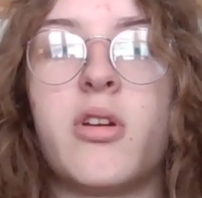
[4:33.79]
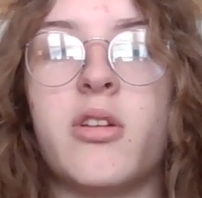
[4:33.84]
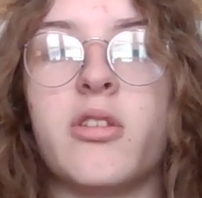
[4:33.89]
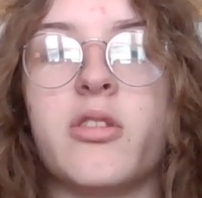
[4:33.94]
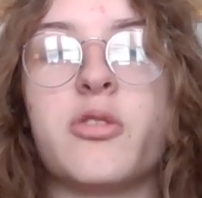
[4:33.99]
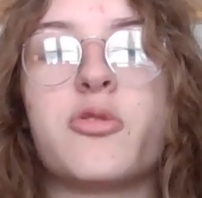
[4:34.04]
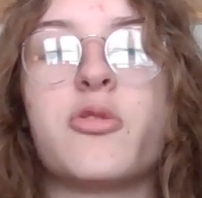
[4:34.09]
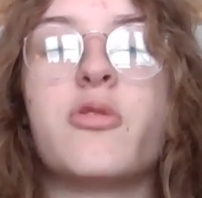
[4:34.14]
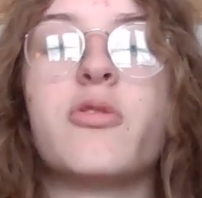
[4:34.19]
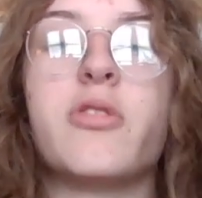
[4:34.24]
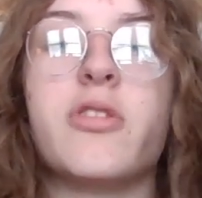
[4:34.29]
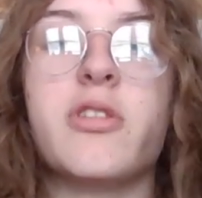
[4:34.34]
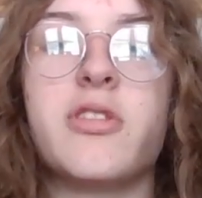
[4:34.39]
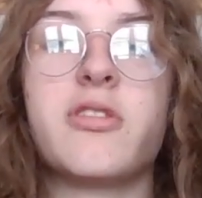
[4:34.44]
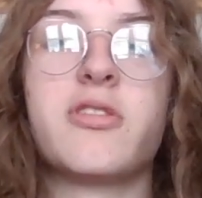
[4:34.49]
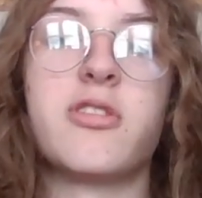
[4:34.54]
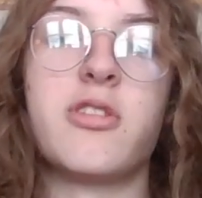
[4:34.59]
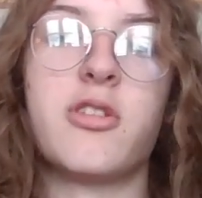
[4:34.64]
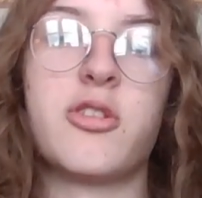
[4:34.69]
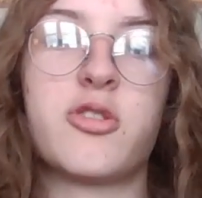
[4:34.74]
and the truth
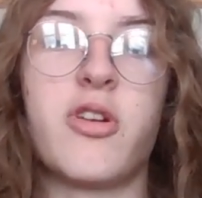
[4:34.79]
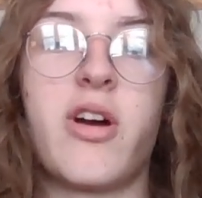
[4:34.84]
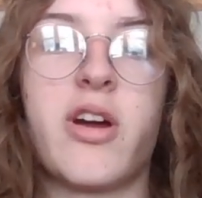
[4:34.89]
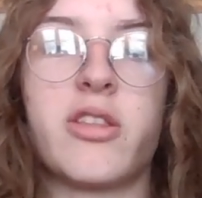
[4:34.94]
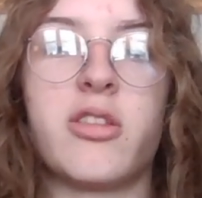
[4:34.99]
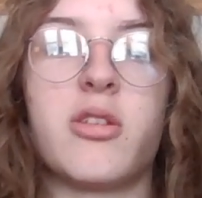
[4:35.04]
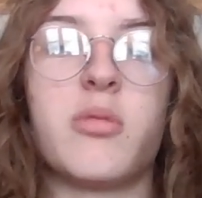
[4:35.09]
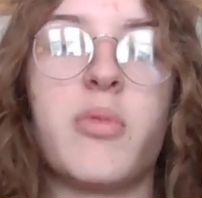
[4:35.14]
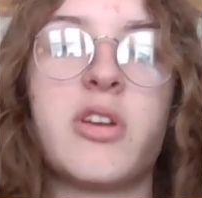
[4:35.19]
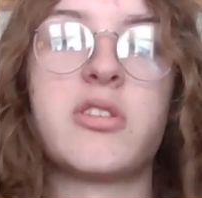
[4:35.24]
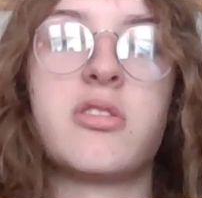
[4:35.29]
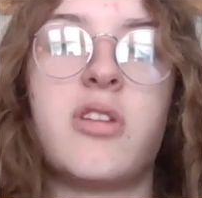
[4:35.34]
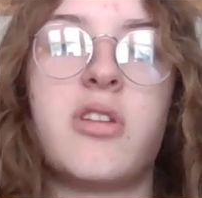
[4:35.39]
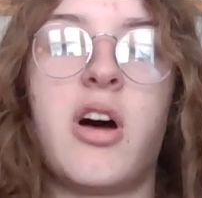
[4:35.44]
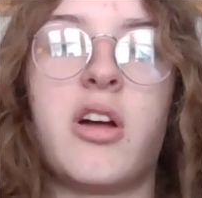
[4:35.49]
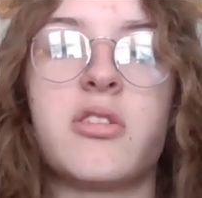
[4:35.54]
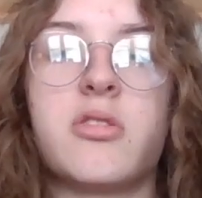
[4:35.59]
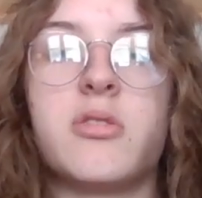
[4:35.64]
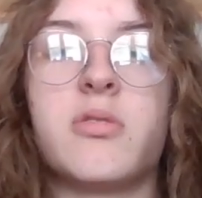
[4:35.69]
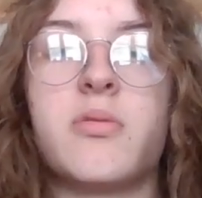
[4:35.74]
is they're trying their best
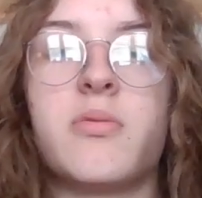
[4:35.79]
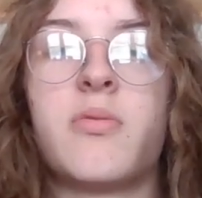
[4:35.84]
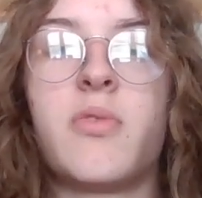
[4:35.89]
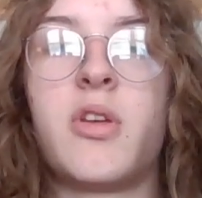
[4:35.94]
not to.